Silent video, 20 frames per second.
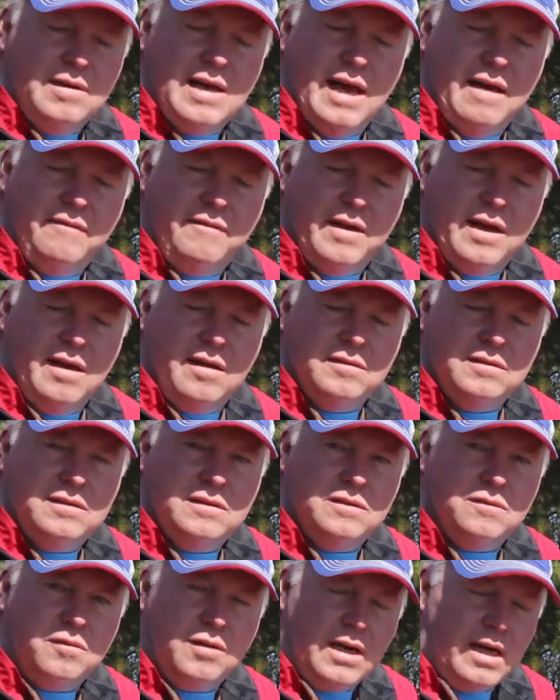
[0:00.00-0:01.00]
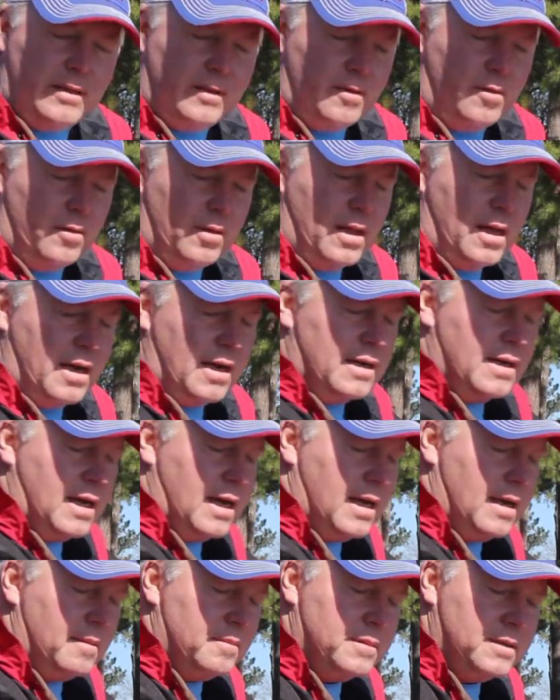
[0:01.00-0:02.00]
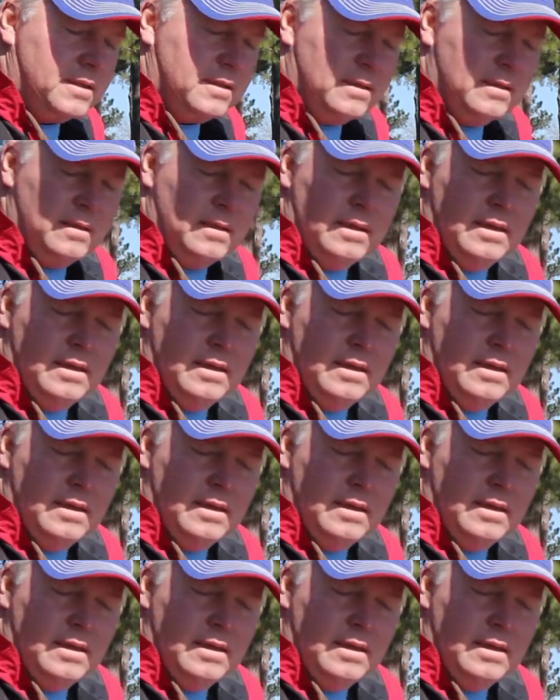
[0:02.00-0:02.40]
1/2 ounce, is what I throw a lot of times.